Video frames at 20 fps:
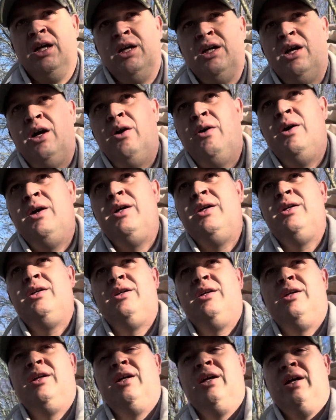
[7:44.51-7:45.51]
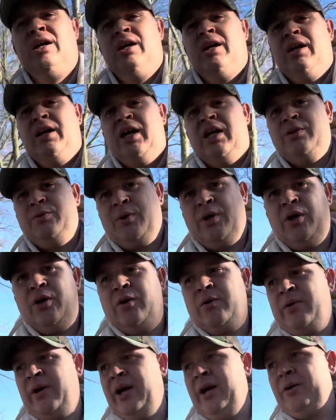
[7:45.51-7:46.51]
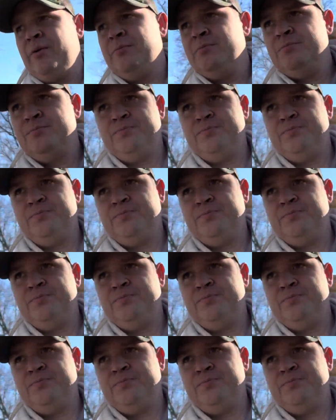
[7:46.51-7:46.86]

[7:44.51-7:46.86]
Well, as we go around,